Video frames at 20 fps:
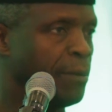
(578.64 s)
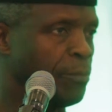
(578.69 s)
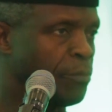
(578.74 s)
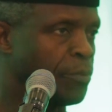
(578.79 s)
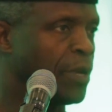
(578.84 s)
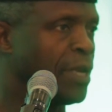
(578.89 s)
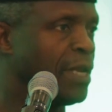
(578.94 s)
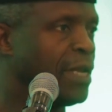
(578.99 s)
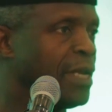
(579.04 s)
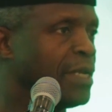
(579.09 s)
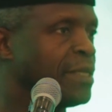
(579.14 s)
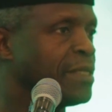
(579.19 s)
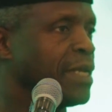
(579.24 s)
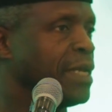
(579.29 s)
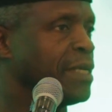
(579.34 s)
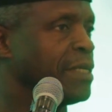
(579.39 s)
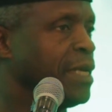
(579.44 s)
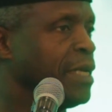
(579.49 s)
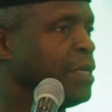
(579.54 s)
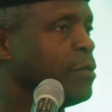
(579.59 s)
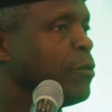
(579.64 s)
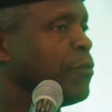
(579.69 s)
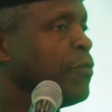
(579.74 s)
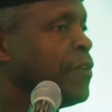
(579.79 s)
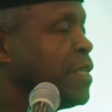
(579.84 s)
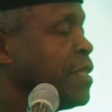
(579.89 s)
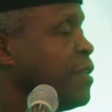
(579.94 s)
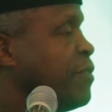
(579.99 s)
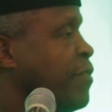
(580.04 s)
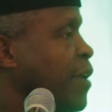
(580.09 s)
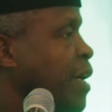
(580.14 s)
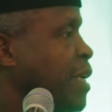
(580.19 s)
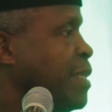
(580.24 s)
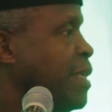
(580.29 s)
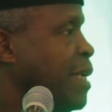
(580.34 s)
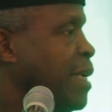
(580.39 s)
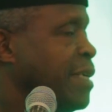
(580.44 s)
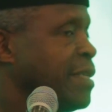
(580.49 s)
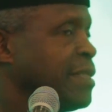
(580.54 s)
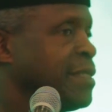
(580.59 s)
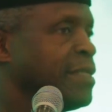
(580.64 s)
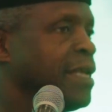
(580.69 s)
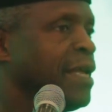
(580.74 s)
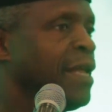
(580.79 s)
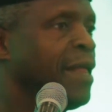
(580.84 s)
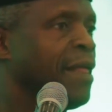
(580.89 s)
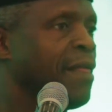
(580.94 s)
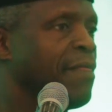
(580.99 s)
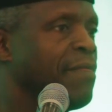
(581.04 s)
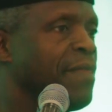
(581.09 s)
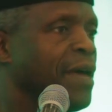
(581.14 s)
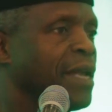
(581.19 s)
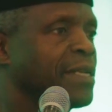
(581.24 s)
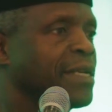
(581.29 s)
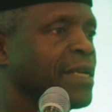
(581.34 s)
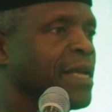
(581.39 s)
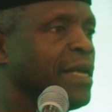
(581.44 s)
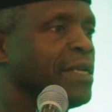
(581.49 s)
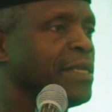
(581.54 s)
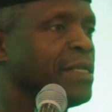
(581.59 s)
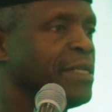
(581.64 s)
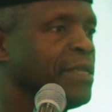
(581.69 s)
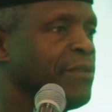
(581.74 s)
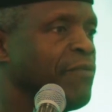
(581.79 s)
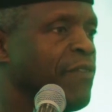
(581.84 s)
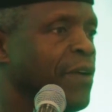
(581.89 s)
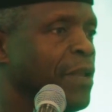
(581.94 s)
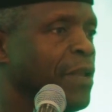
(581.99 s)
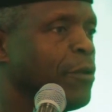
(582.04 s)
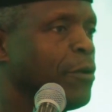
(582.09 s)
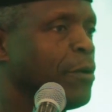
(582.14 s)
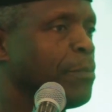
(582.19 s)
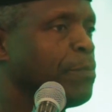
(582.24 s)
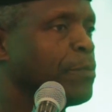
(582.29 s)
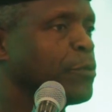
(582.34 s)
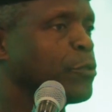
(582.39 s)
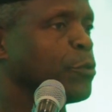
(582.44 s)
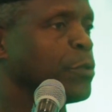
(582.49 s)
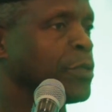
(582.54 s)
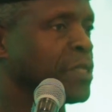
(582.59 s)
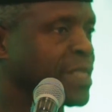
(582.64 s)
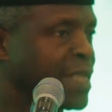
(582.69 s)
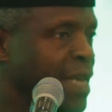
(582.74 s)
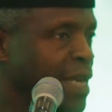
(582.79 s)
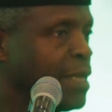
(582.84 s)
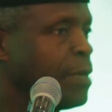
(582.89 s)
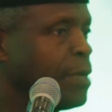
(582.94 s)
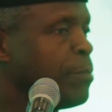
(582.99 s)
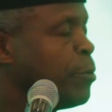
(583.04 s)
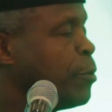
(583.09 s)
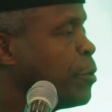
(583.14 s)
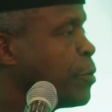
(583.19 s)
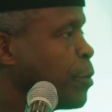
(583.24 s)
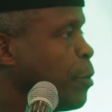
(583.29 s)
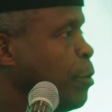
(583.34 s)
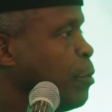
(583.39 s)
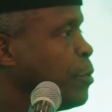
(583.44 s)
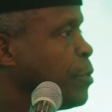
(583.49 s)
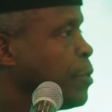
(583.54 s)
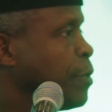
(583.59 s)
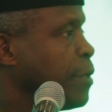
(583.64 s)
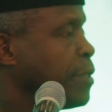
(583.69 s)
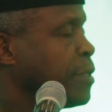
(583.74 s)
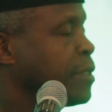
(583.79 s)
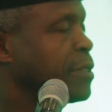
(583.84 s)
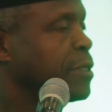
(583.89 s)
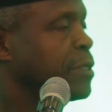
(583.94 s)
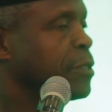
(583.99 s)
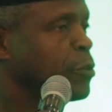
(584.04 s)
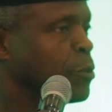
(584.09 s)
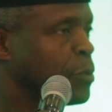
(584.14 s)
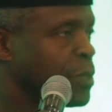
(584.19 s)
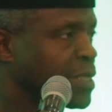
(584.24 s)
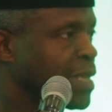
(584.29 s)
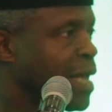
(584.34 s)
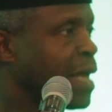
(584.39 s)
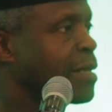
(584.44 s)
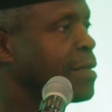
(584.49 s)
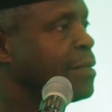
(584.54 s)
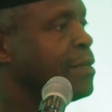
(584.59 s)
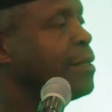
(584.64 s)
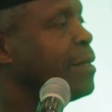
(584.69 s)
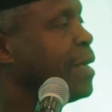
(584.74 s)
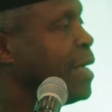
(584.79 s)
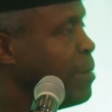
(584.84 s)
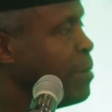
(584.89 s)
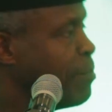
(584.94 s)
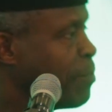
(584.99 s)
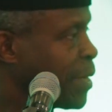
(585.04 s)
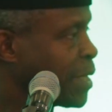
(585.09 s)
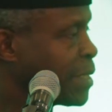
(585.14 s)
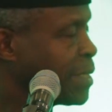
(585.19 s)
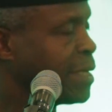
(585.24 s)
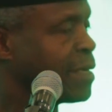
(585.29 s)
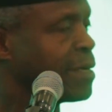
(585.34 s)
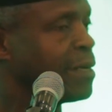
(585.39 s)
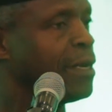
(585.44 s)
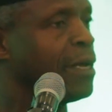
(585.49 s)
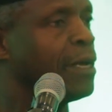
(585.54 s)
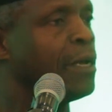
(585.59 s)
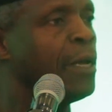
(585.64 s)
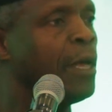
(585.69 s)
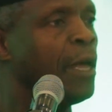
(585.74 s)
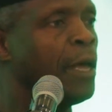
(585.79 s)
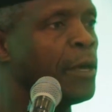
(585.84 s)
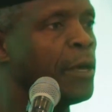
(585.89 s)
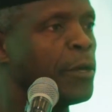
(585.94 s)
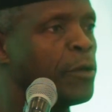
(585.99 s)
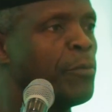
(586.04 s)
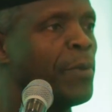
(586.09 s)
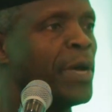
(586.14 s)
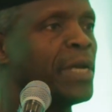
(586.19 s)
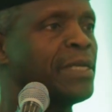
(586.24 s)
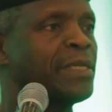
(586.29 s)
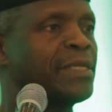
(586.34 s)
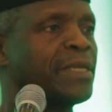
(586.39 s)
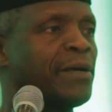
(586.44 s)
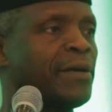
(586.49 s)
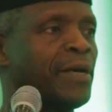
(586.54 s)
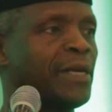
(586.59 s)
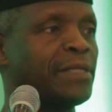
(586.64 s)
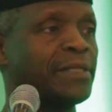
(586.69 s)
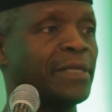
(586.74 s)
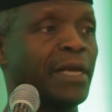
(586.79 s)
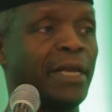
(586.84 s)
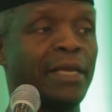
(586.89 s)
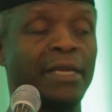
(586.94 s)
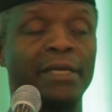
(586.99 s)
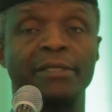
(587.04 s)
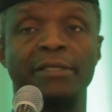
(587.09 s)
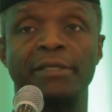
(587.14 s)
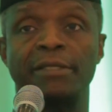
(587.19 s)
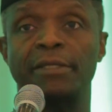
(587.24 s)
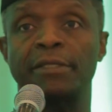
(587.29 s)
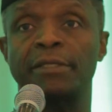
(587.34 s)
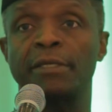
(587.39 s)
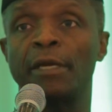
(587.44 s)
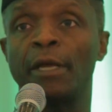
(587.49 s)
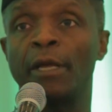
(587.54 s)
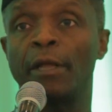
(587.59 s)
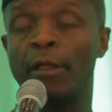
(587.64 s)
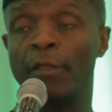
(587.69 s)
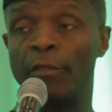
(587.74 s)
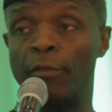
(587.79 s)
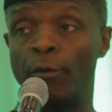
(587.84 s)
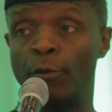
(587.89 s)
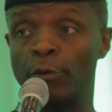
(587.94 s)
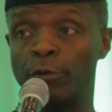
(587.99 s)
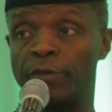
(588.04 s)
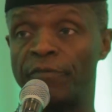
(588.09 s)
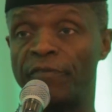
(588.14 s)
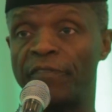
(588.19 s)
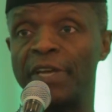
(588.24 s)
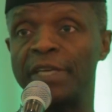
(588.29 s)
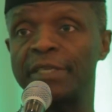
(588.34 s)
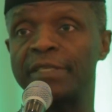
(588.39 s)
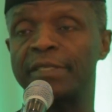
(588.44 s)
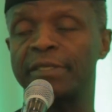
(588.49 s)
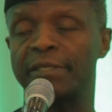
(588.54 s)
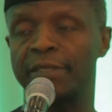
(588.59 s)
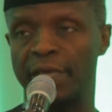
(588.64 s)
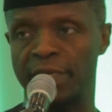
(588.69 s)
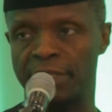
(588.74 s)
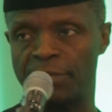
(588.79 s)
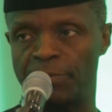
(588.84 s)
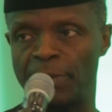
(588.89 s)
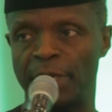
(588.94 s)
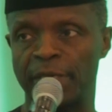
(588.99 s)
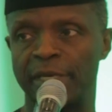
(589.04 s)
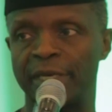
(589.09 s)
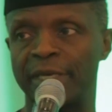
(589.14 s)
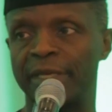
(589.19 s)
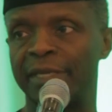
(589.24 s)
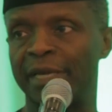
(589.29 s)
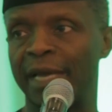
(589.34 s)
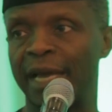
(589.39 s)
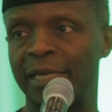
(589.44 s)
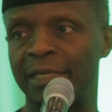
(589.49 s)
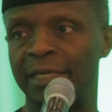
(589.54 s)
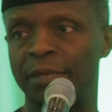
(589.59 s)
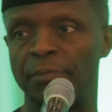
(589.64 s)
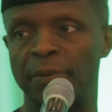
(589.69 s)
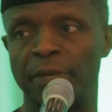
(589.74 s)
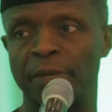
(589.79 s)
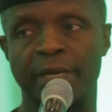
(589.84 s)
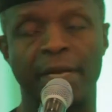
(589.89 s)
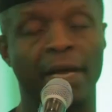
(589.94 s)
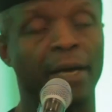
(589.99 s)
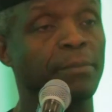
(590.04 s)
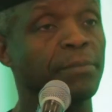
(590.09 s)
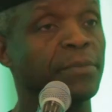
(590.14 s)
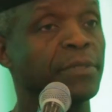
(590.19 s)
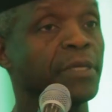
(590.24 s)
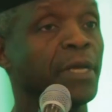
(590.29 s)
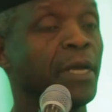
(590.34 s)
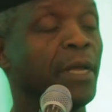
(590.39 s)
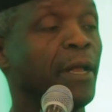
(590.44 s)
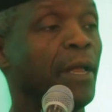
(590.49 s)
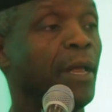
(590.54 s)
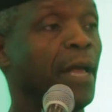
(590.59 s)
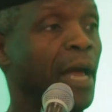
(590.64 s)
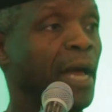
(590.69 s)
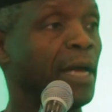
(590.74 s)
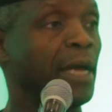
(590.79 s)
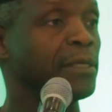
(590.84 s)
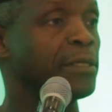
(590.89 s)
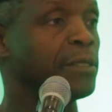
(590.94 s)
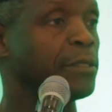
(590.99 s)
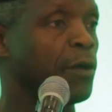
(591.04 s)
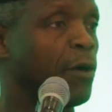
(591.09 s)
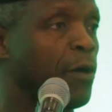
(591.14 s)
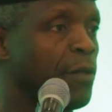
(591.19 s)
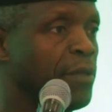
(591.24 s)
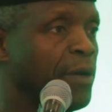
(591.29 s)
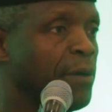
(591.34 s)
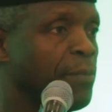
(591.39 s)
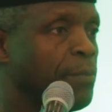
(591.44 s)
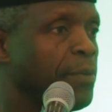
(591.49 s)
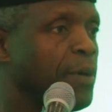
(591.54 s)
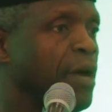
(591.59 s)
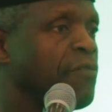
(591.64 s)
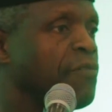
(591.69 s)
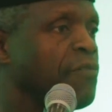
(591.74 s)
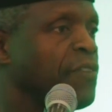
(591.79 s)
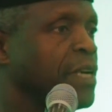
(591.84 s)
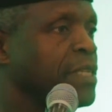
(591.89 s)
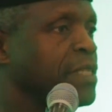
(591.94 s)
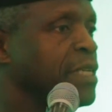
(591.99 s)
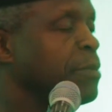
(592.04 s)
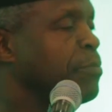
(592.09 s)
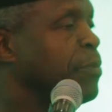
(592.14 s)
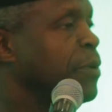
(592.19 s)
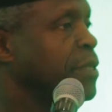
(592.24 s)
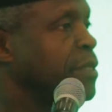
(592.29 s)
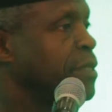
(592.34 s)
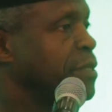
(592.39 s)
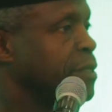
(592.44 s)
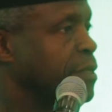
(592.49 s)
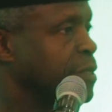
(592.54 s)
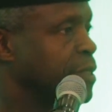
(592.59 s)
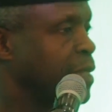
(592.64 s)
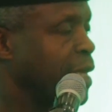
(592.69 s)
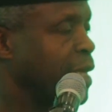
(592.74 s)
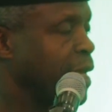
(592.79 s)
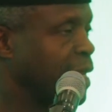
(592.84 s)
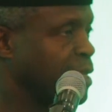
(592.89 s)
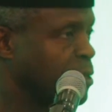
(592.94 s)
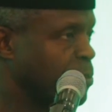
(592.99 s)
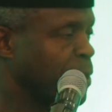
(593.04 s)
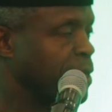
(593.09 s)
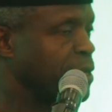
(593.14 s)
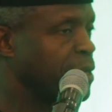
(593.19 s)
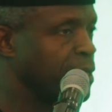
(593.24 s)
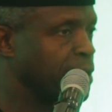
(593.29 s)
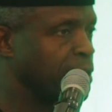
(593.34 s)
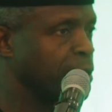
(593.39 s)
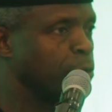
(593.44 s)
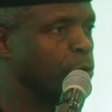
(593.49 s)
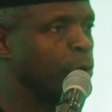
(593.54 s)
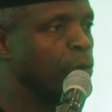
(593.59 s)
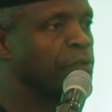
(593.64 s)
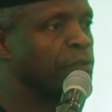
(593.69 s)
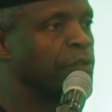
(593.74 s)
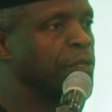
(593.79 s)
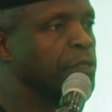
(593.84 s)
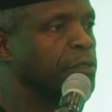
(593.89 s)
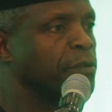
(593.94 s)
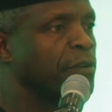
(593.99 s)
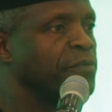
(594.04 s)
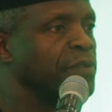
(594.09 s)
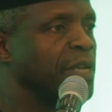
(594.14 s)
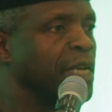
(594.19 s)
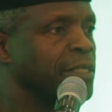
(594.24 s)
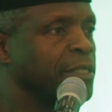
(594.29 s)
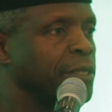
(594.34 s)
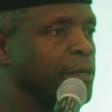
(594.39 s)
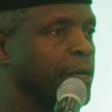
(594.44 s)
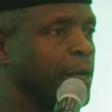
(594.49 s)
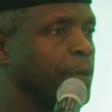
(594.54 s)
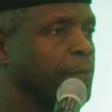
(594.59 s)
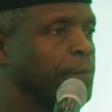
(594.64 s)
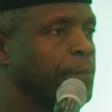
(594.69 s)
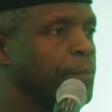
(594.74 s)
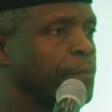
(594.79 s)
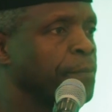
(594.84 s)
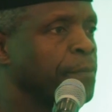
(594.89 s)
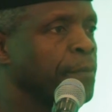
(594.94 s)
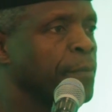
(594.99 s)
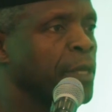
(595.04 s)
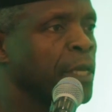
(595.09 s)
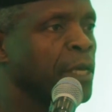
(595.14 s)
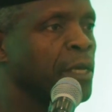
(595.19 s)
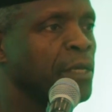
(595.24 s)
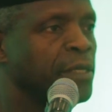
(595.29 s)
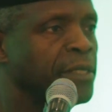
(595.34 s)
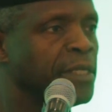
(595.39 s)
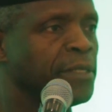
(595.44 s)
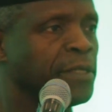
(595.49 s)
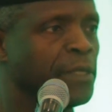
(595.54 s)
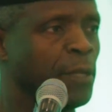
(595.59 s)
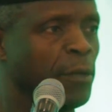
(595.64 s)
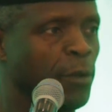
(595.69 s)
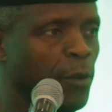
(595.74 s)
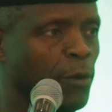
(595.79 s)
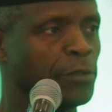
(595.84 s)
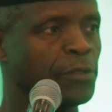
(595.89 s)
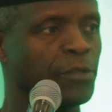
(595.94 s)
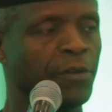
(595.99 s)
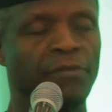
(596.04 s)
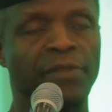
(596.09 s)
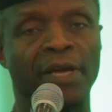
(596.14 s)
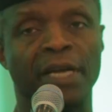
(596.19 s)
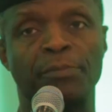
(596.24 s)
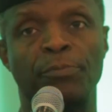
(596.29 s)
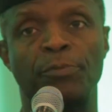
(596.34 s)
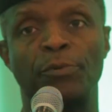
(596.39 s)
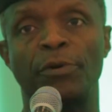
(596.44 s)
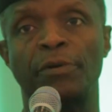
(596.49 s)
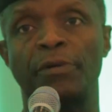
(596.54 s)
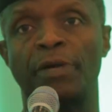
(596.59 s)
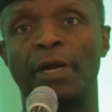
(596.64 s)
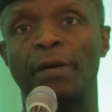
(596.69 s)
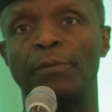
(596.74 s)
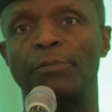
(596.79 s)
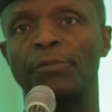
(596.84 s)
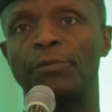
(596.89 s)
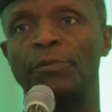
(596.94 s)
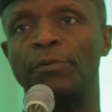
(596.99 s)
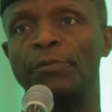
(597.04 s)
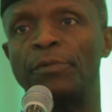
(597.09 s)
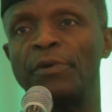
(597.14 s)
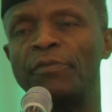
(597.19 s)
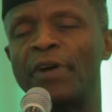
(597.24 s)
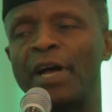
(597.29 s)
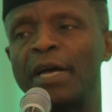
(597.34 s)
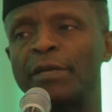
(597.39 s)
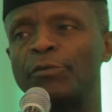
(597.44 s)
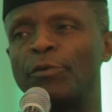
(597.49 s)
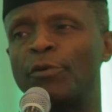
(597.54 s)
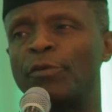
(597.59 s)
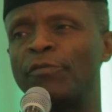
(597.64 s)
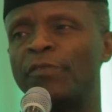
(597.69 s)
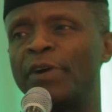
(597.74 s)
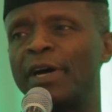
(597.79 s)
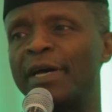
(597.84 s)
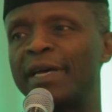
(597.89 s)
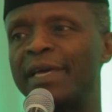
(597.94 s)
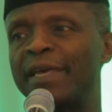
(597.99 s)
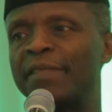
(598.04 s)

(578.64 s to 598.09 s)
brilliant and innovative ideas that can develop to scalable solutions to tackle, in particular, humanitarian challenges, those faced especially in the IDP camps and other affected persons, especially in the northeast of Nigeria. Since the launch of that program, we've had over